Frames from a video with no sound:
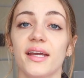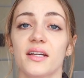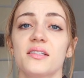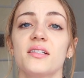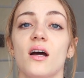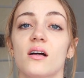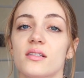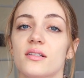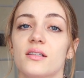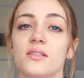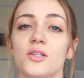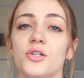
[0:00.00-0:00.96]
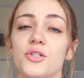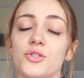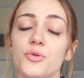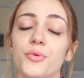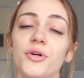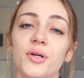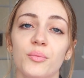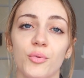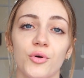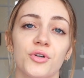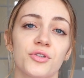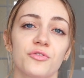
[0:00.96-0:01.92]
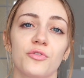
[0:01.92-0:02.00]
Antioxidants are super
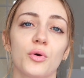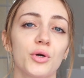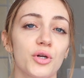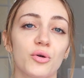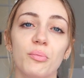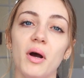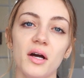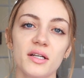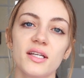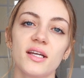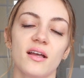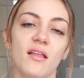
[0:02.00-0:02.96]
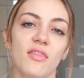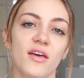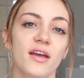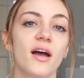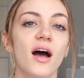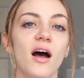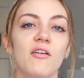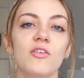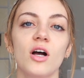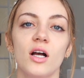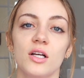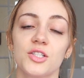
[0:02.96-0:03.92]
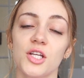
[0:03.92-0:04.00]
important for your body and they have
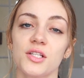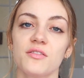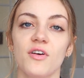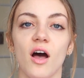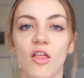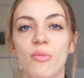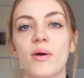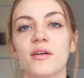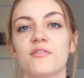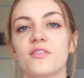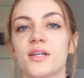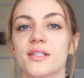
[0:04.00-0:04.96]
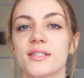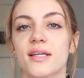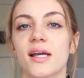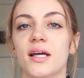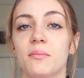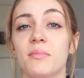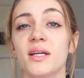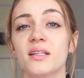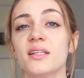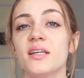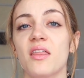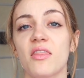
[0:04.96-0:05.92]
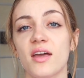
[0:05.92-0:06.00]
tons of health benefits, and
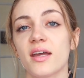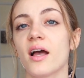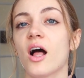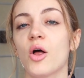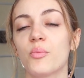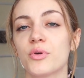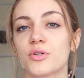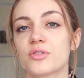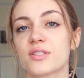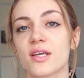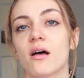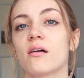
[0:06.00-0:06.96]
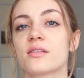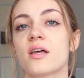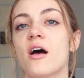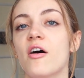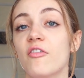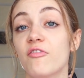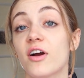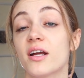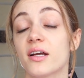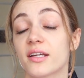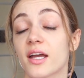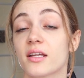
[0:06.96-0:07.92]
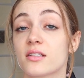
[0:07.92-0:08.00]
mainly they help your cells fight
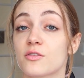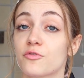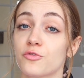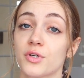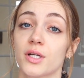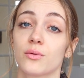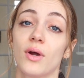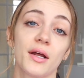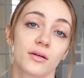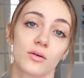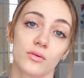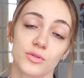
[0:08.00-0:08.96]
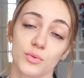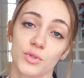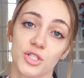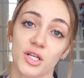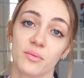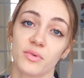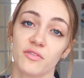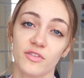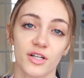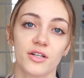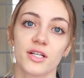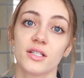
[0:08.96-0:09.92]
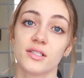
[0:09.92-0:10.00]
against free radicals, which can be
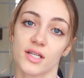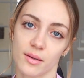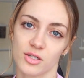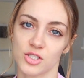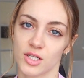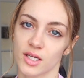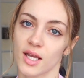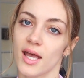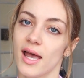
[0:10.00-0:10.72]
very damaging.